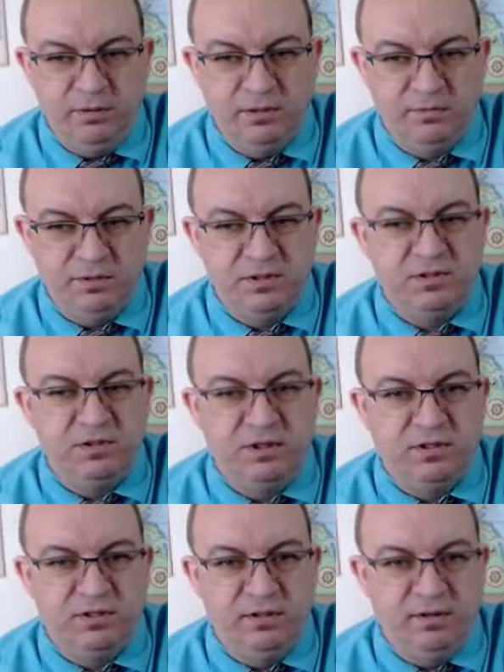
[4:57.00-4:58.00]
it's
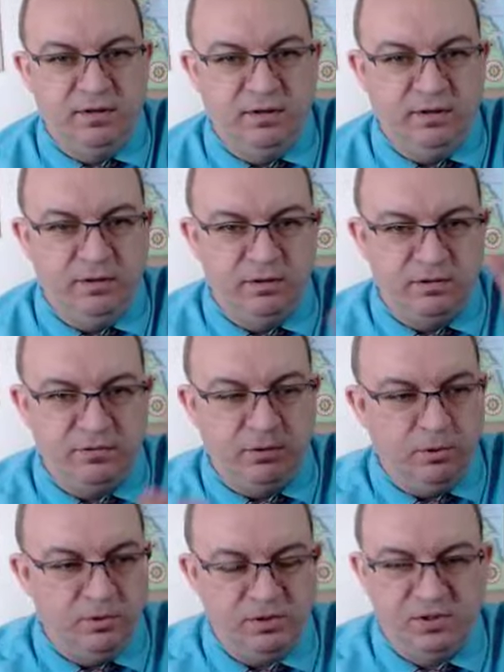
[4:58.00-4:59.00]
just a
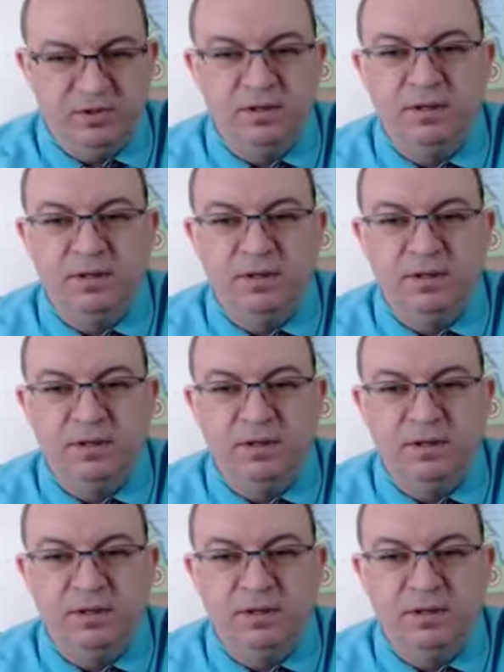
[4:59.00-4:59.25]
draught.